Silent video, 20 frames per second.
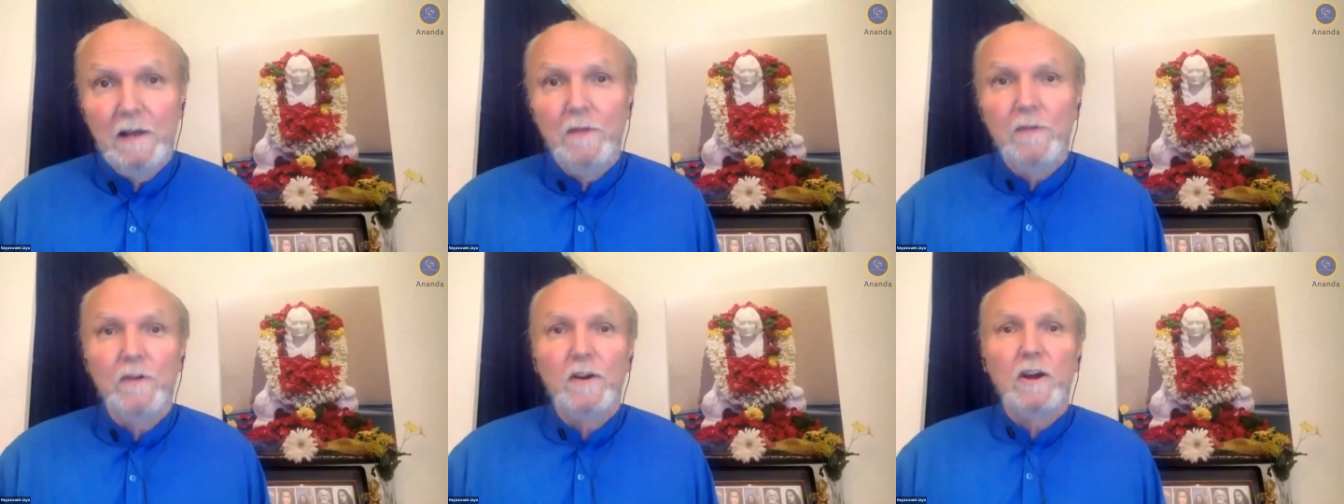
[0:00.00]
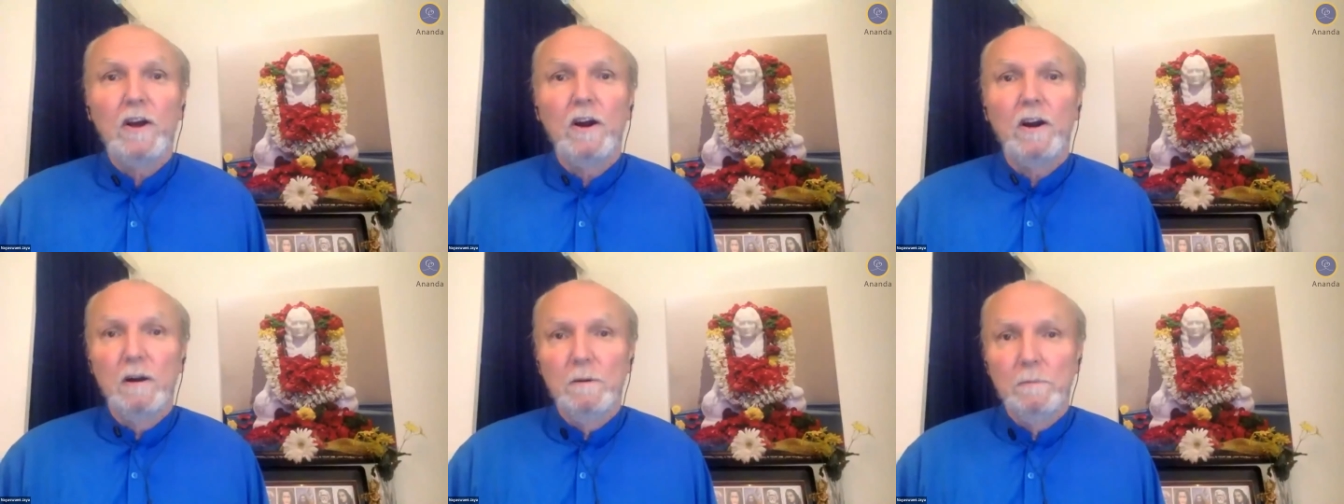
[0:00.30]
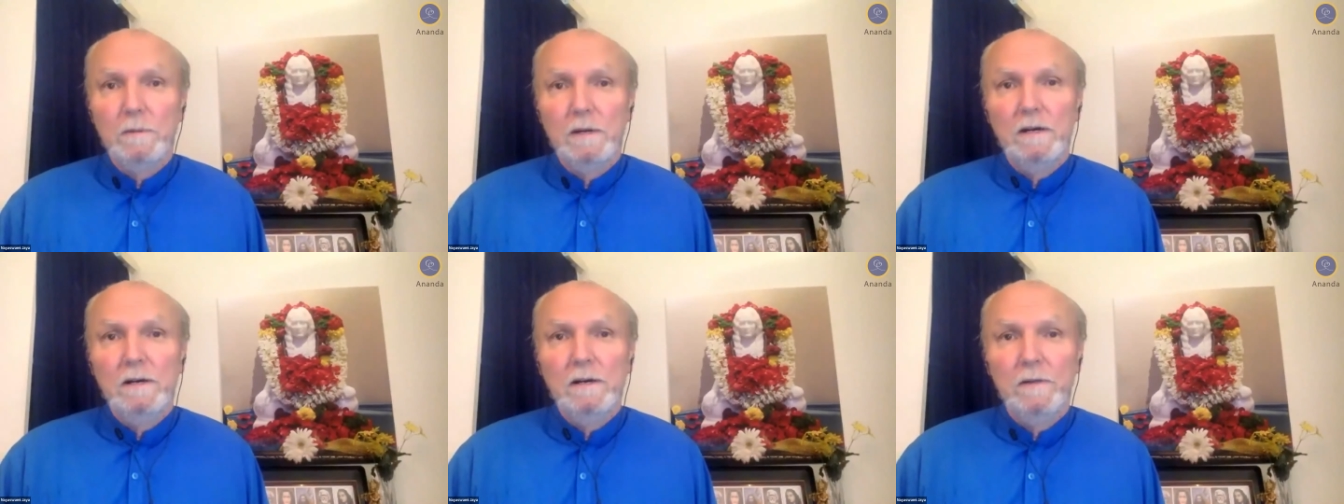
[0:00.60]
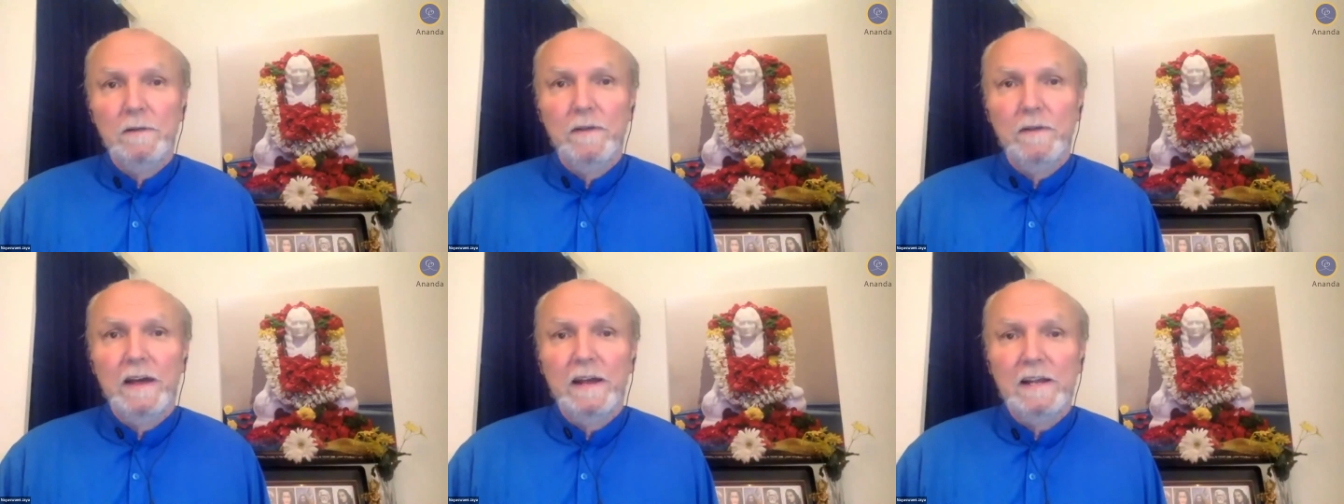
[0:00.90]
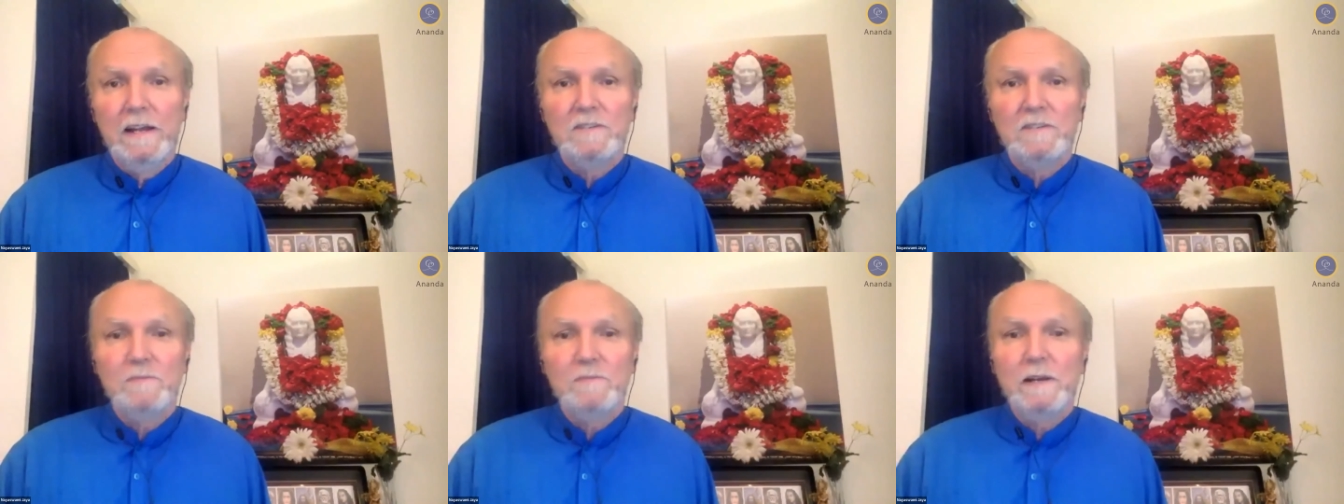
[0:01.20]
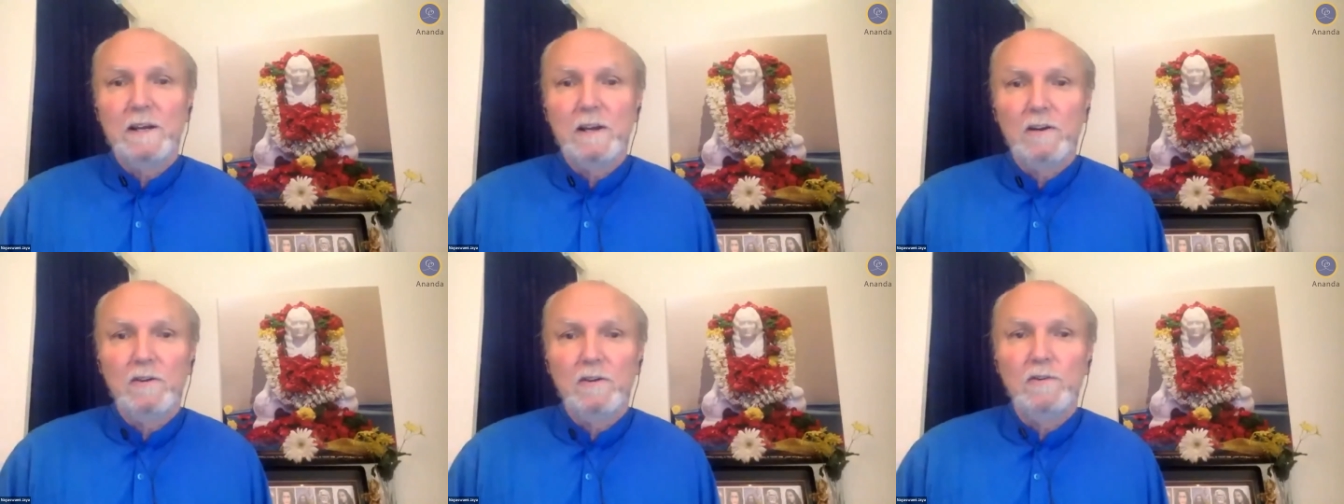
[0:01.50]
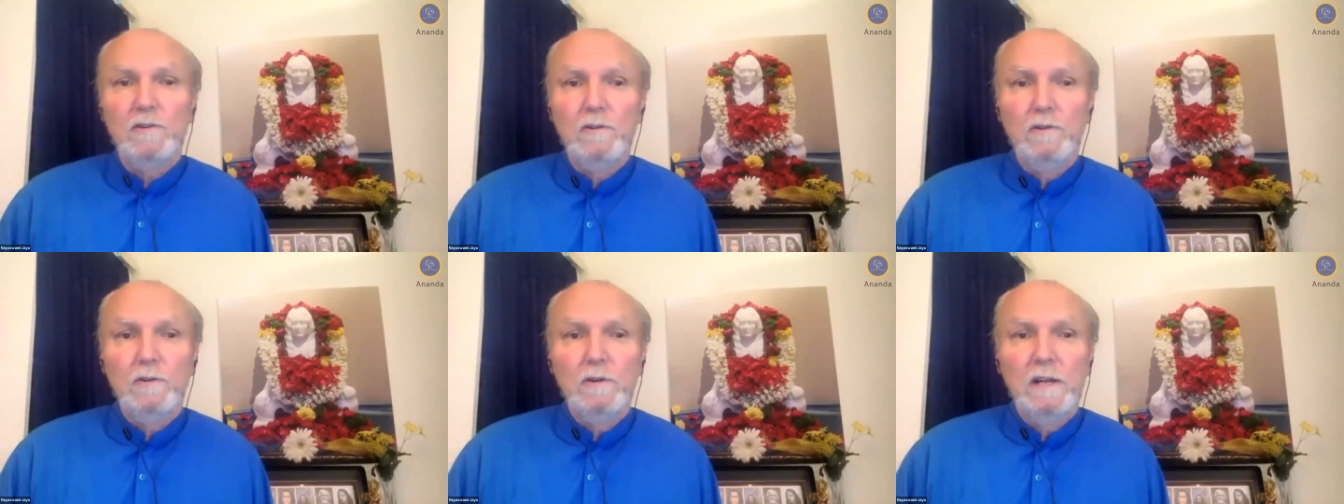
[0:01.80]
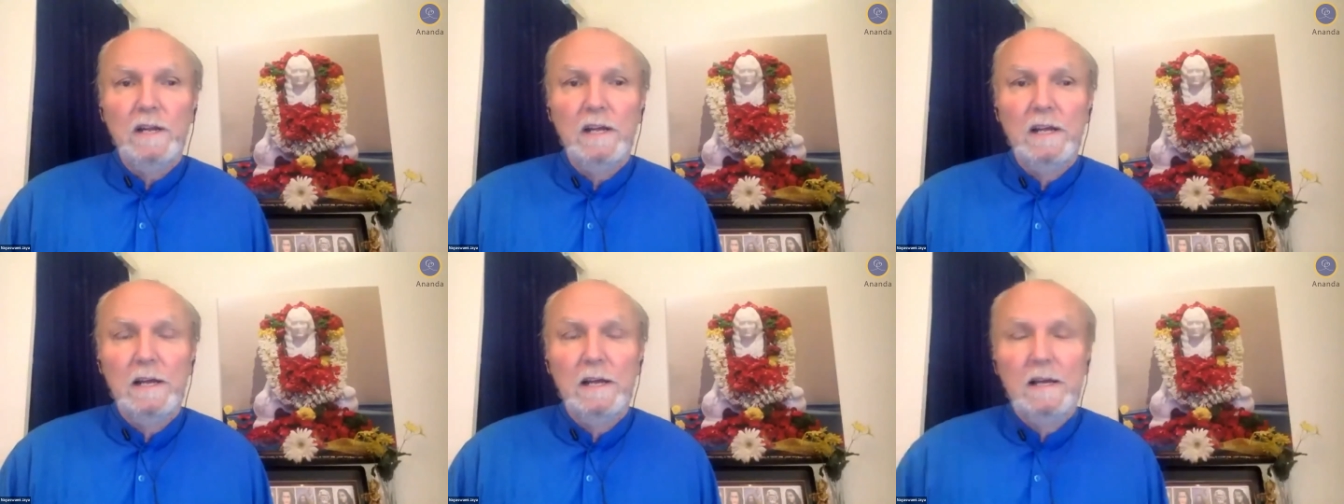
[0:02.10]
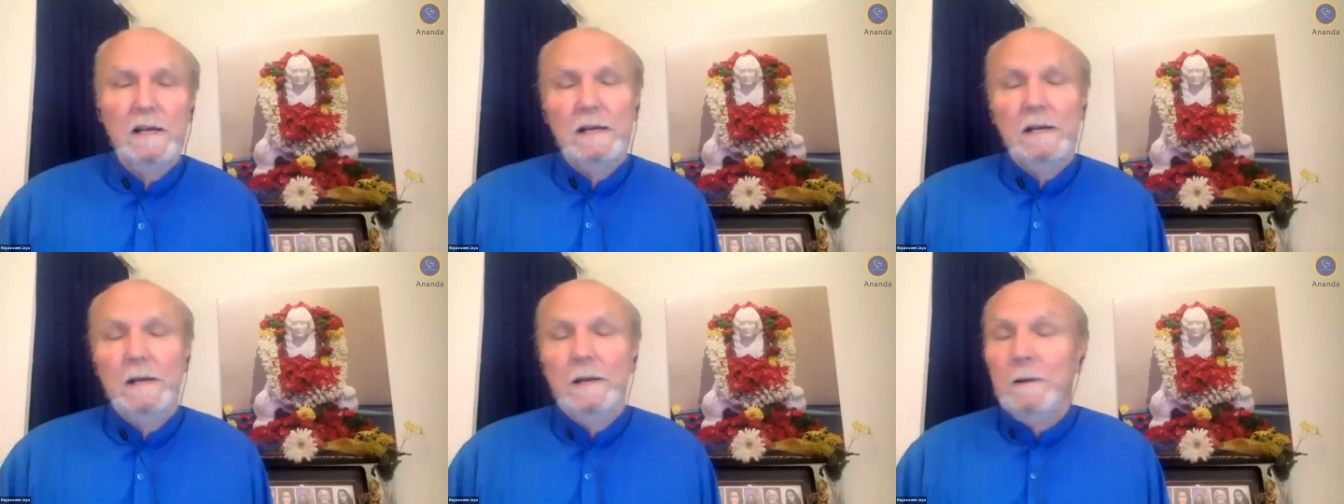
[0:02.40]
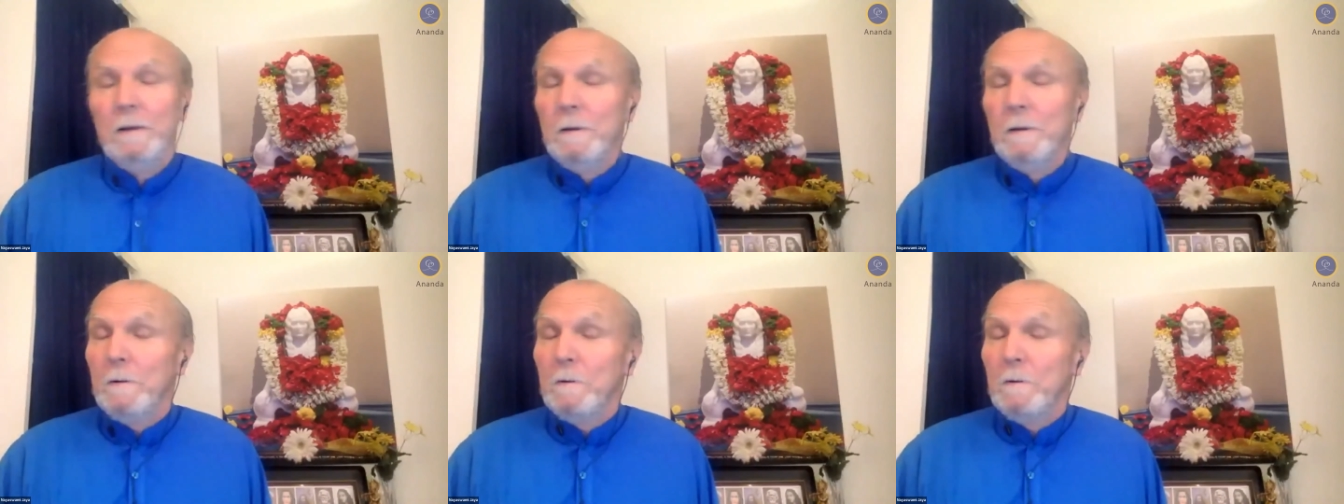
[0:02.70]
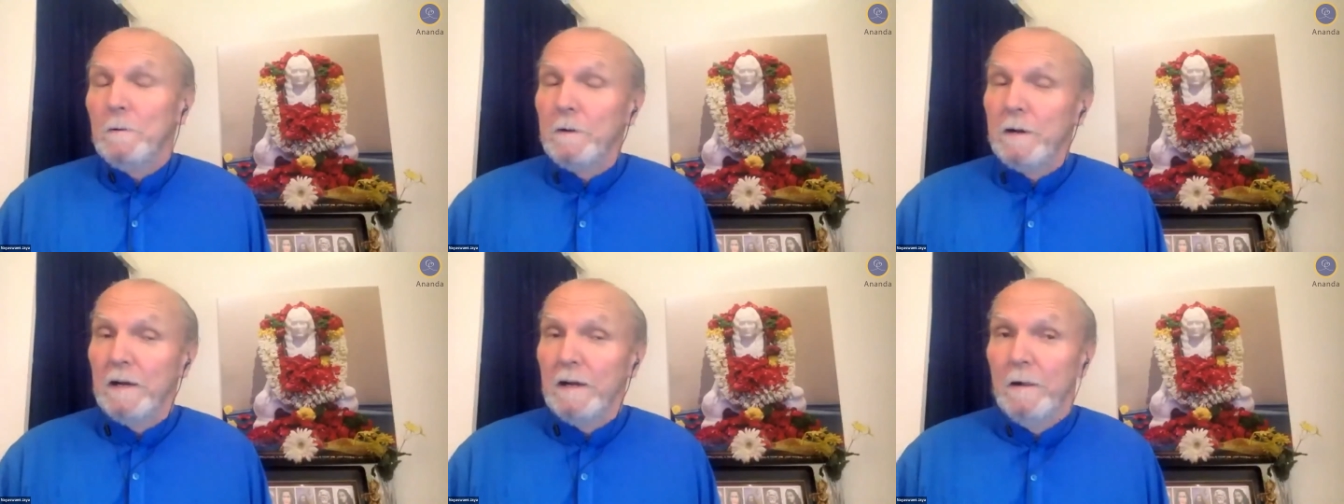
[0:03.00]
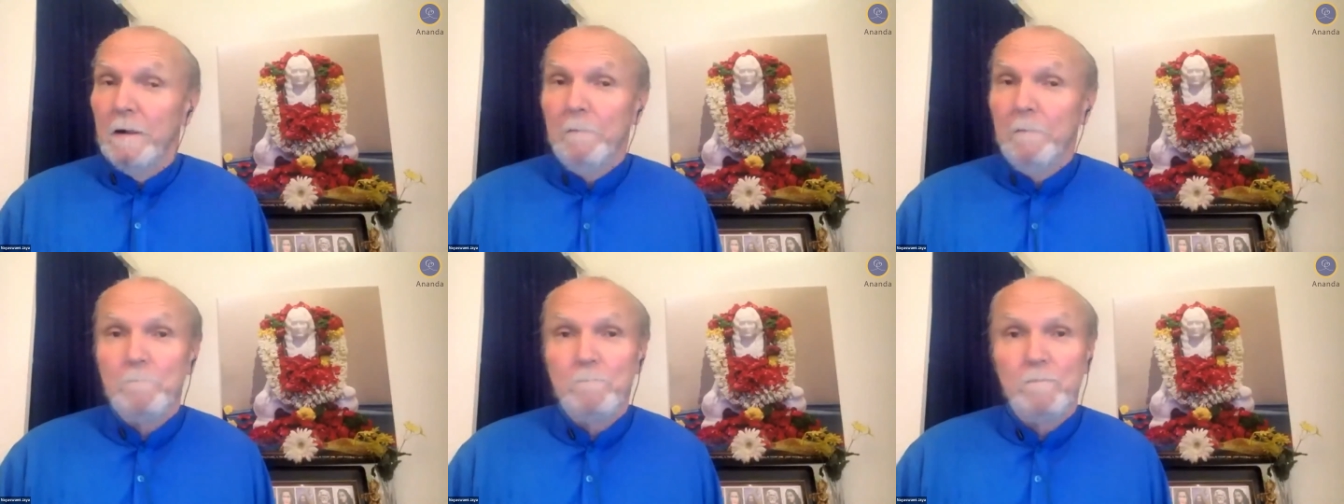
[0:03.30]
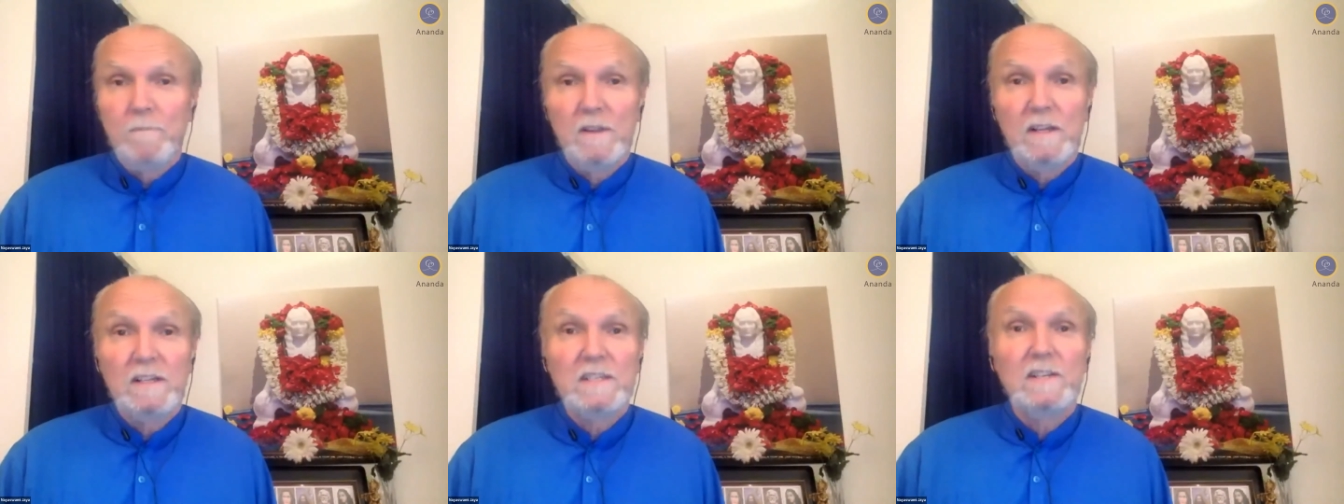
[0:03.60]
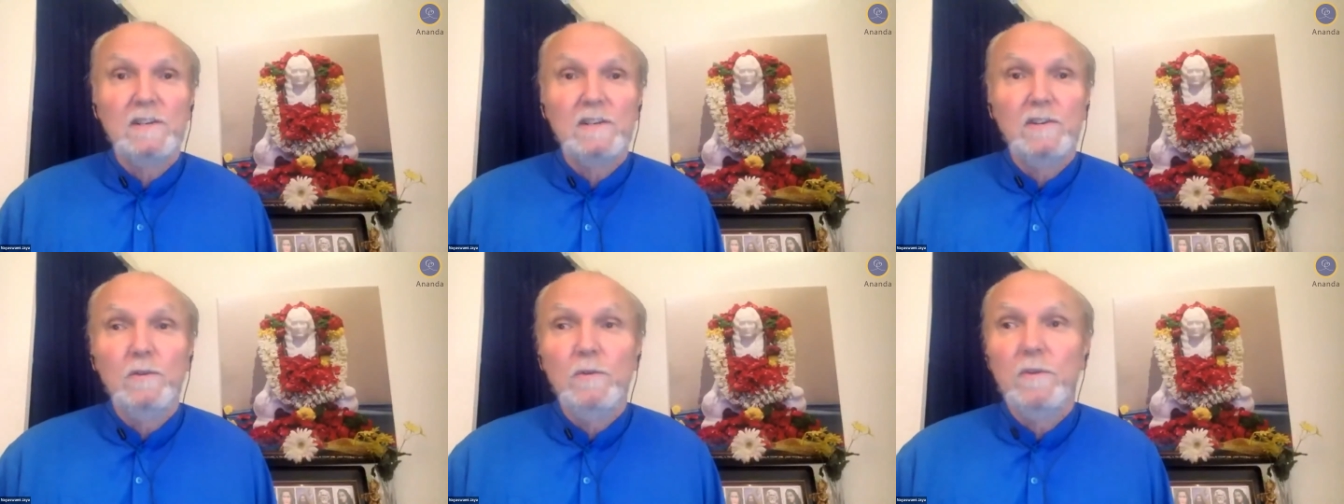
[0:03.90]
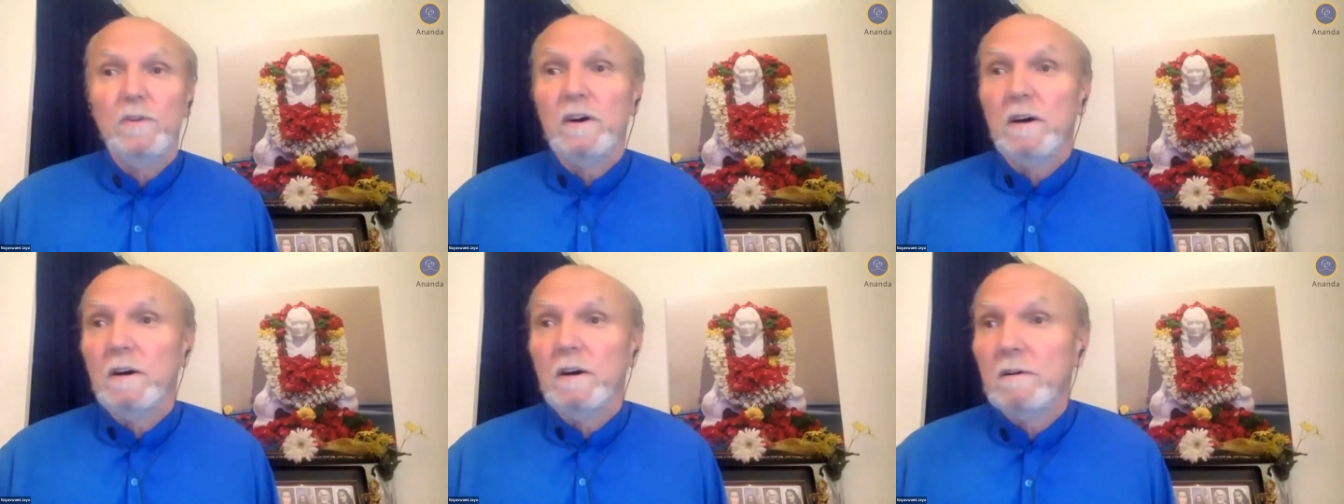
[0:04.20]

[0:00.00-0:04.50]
the karma that has been accrued? Well, does it do